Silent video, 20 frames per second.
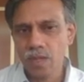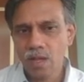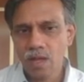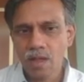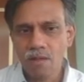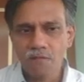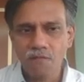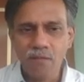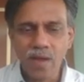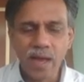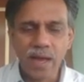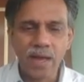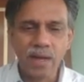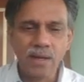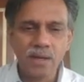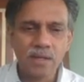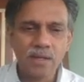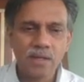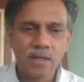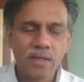
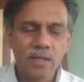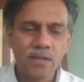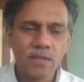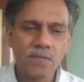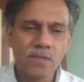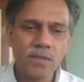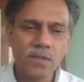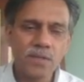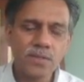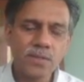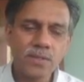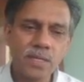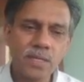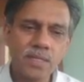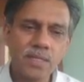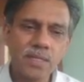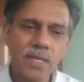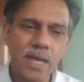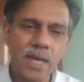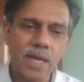where this
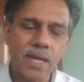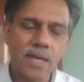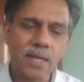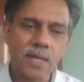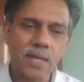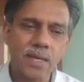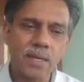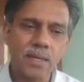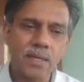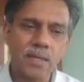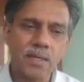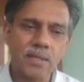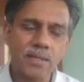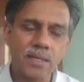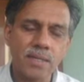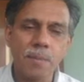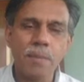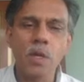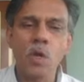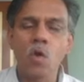is a
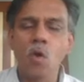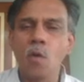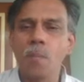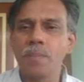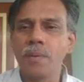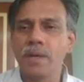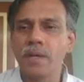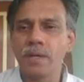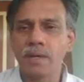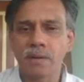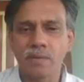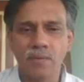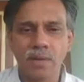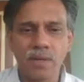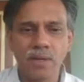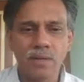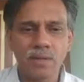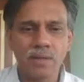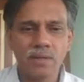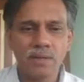semi-open interval.
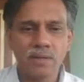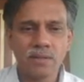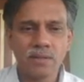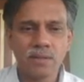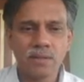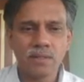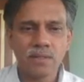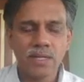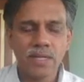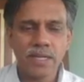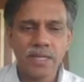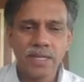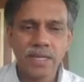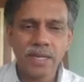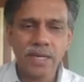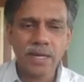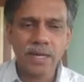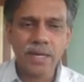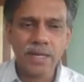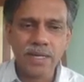
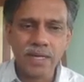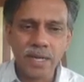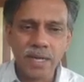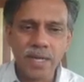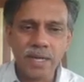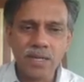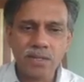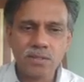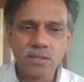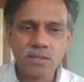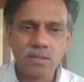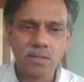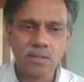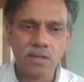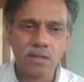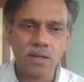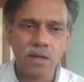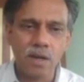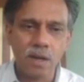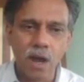Here t is
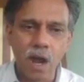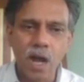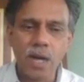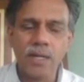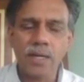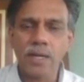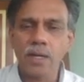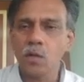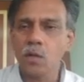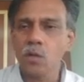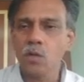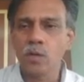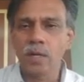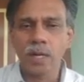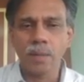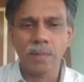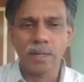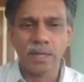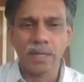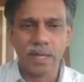not
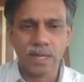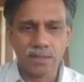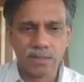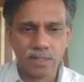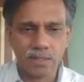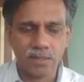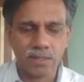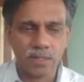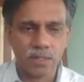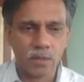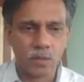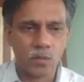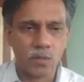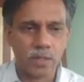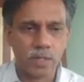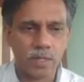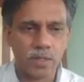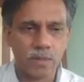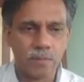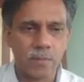included but s is
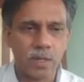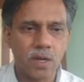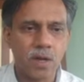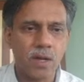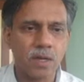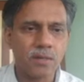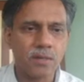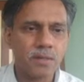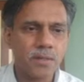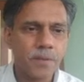included, because